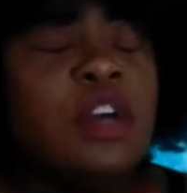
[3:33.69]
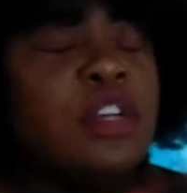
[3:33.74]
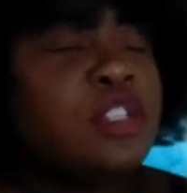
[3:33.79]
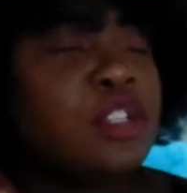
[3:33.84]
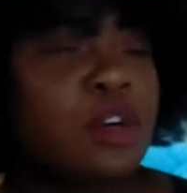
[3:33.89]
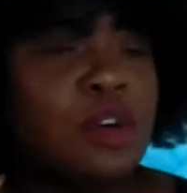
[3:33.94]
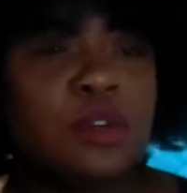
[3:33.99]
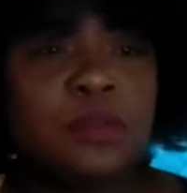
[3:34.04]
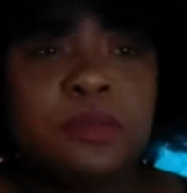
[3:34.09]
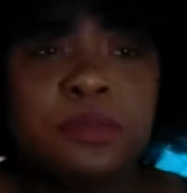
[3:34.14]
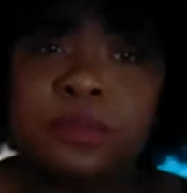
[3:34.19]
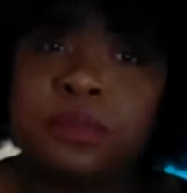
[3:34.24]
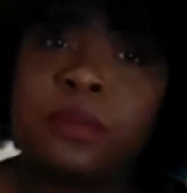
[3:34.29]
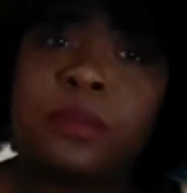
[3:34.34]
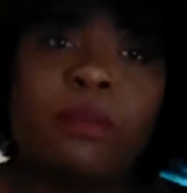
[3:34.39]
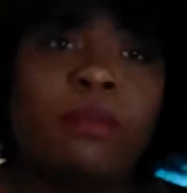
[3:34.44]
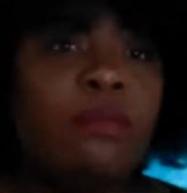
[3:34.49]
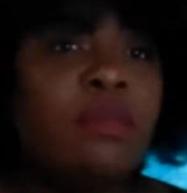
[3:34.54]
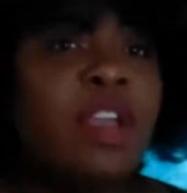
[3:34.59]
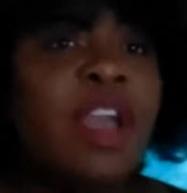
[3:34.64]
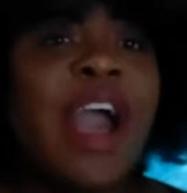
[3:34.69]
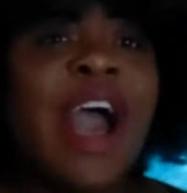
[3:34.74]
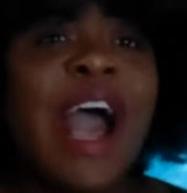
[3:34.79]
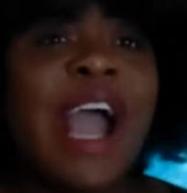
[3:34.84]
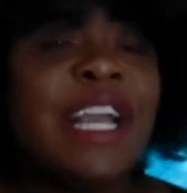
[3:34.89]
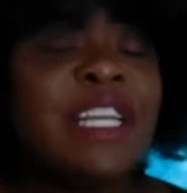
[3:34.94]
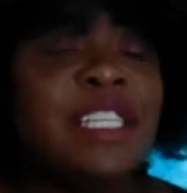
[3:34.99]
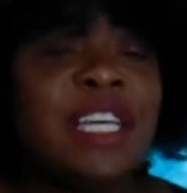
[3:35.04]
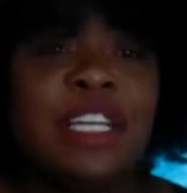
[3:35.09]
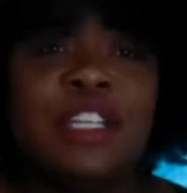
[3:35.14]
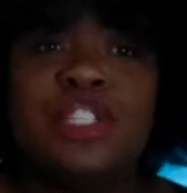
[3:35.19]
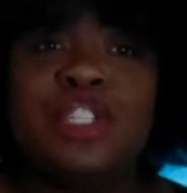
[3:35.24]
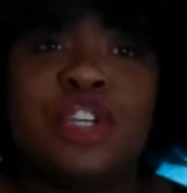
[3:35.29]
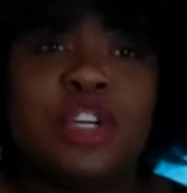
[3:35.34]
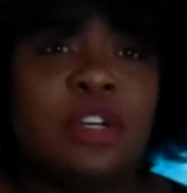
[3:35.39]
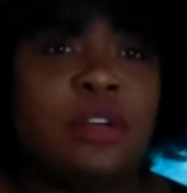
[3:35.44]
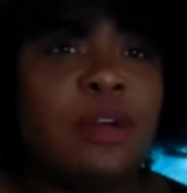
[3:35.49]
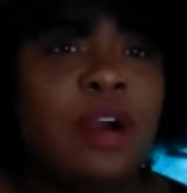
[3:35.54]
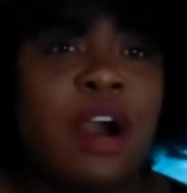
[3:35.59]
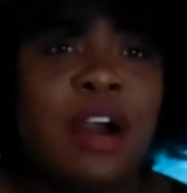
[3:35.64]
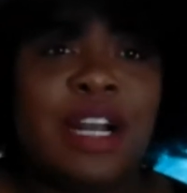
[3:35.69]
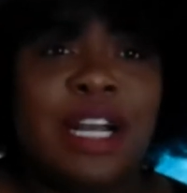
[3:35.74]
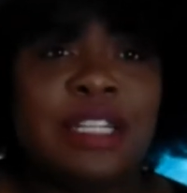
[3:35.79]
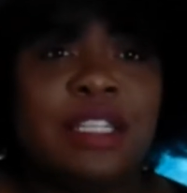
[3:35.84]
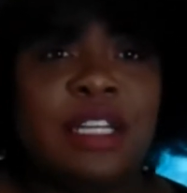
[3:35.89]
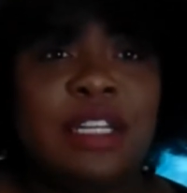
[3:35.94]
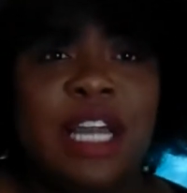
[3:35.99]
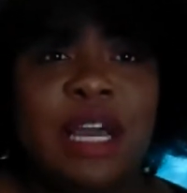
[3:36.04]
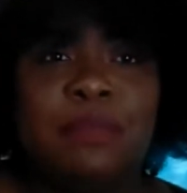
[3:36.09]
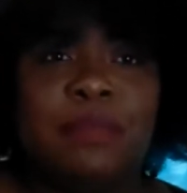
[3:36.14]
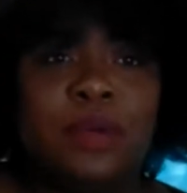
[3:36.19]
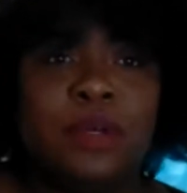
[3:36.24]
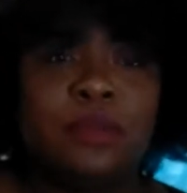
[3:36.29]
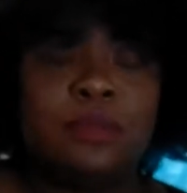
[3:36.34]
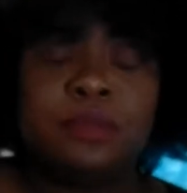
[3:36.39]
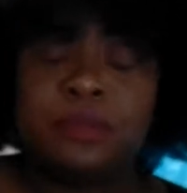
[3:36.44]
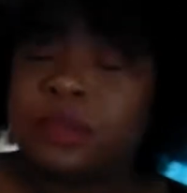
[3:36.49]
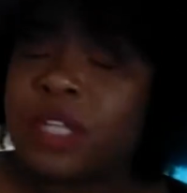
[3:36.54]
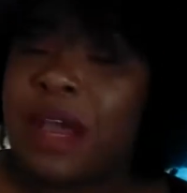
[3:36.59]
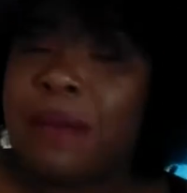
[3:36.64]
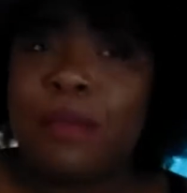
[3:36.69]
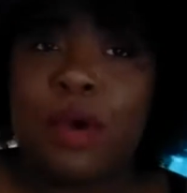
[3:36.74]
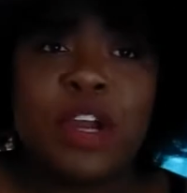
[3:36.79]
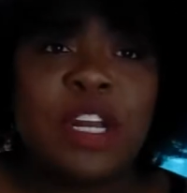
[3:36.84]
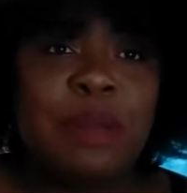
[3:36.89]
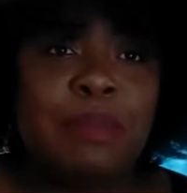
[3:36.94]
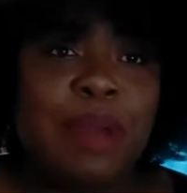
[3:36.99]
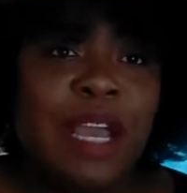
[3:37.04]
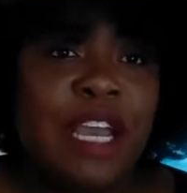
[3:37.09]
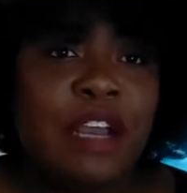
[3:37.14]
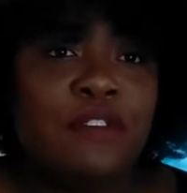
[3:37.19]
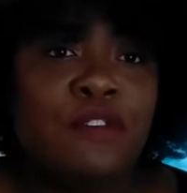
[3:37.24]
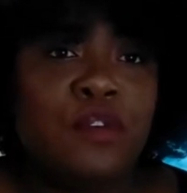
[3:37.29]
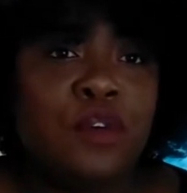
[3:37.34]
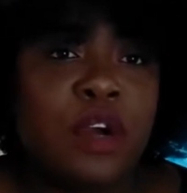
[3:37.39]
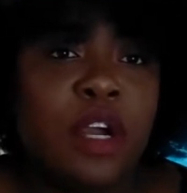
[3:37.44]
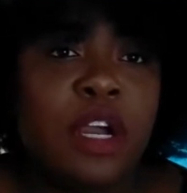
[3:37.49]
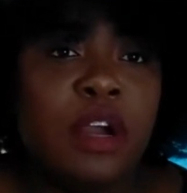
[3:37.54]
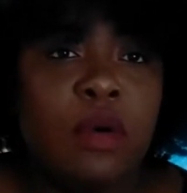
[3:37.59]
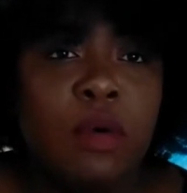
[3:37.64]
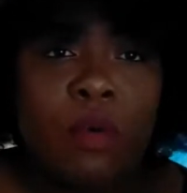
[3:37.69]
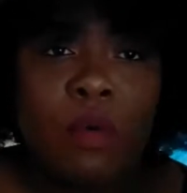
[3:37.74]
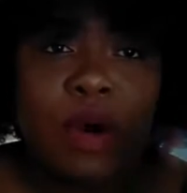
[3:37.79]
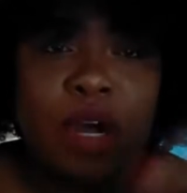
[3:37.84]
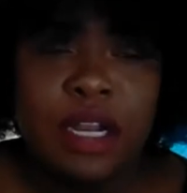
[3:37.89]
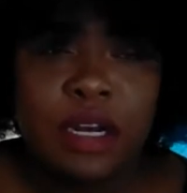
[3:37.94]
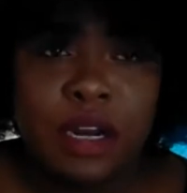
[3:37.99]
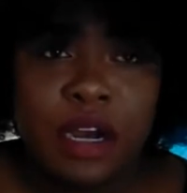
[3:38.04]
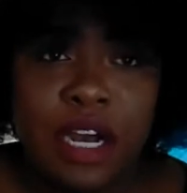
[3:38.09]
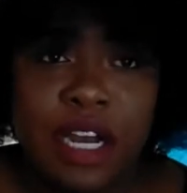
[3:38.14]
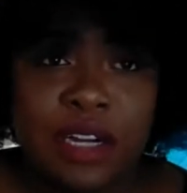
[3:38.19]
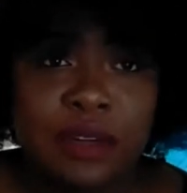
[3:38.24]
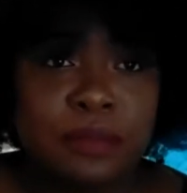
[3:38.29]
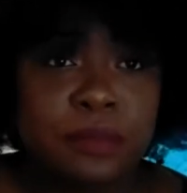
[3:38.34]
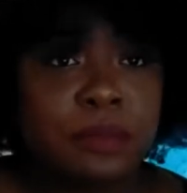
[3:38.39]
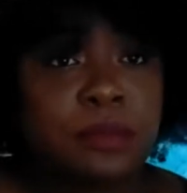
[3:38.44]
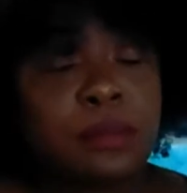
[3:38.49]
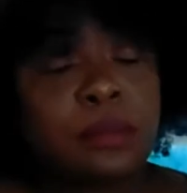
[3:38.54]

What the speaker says: So I said, sure, I'll get the lipo. I'm already paying for it. Why not?